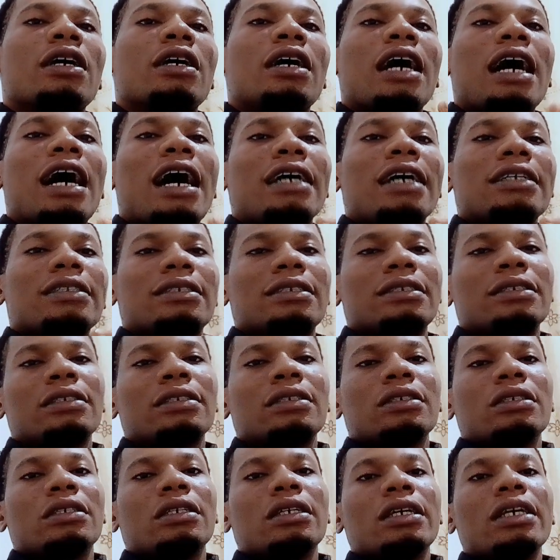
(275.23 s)
and
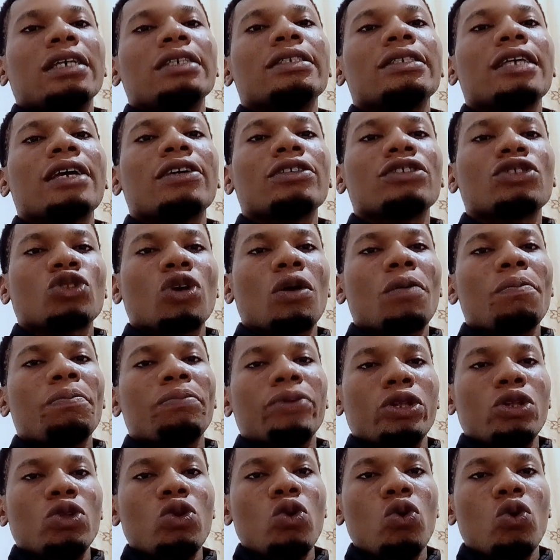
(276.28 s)
a sell stop
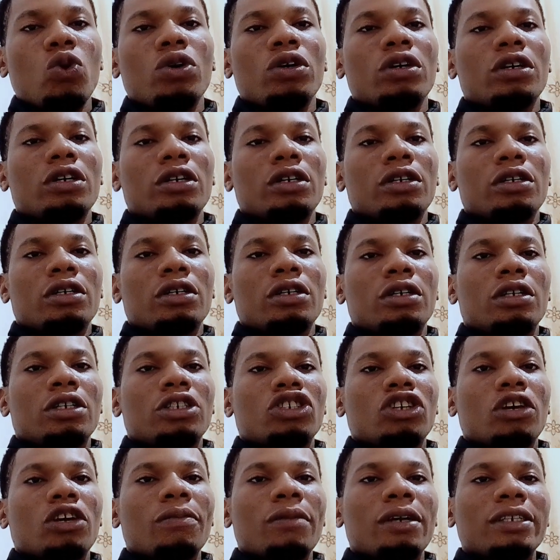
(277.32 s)
below
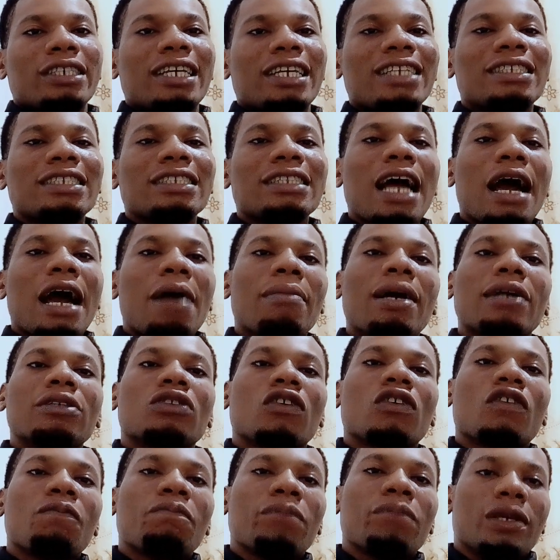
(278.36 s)
some certain amount
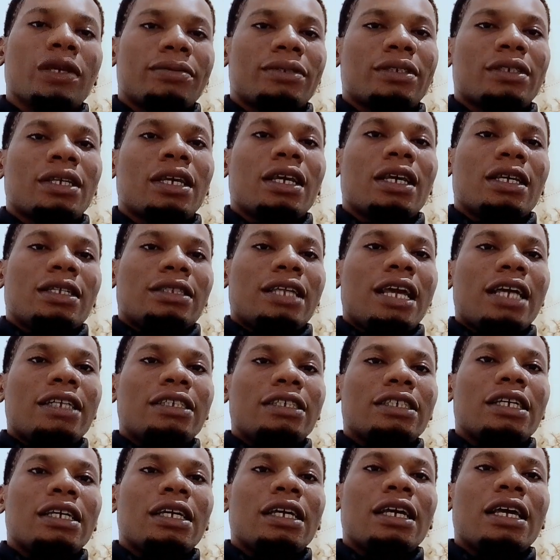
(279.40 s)
of pips. Then
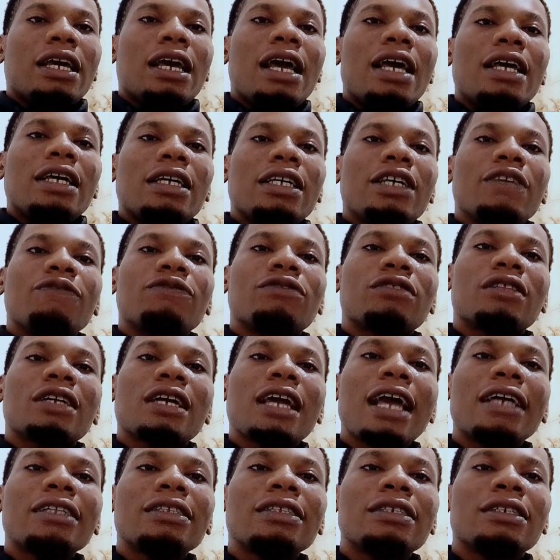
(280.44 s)
if
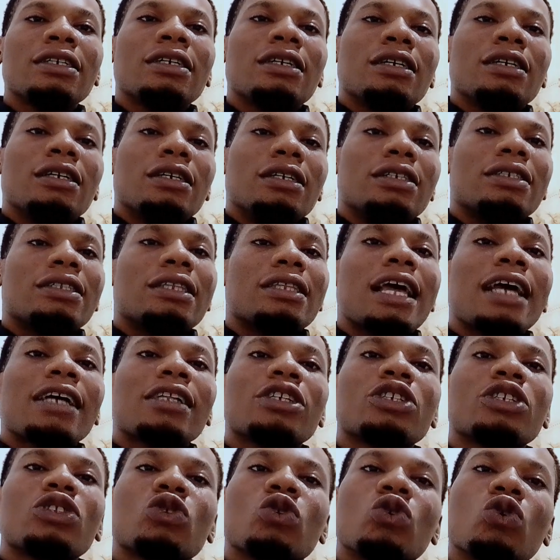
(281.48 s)
trade is
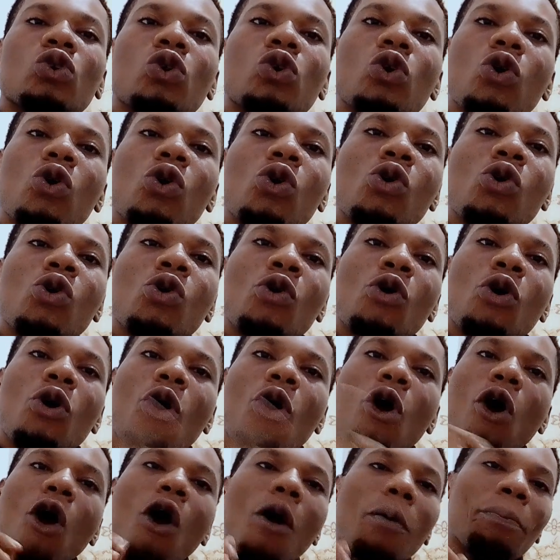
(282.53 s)
likely to go
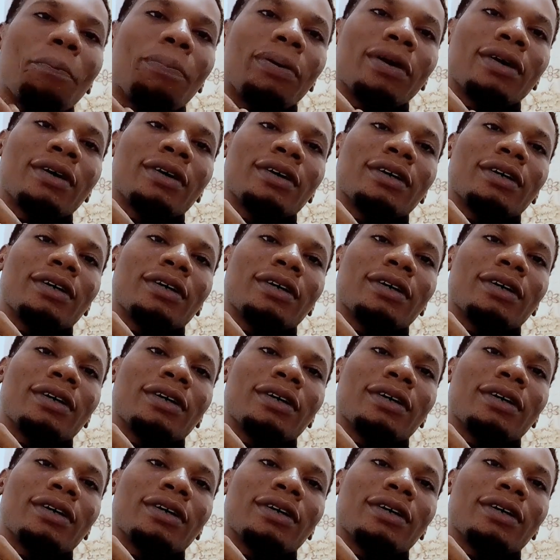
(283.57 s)
up,